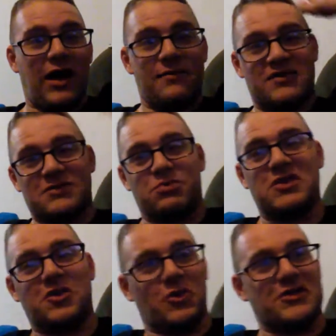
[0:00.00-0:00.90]
I'm
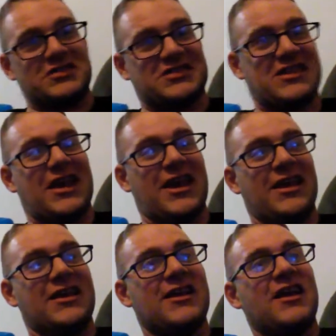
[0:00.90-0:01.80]
simply going to
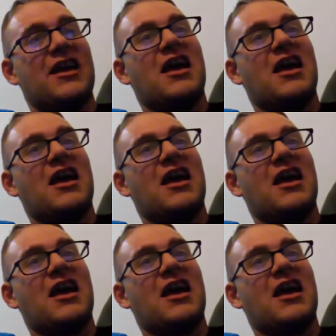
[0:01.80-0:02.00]
say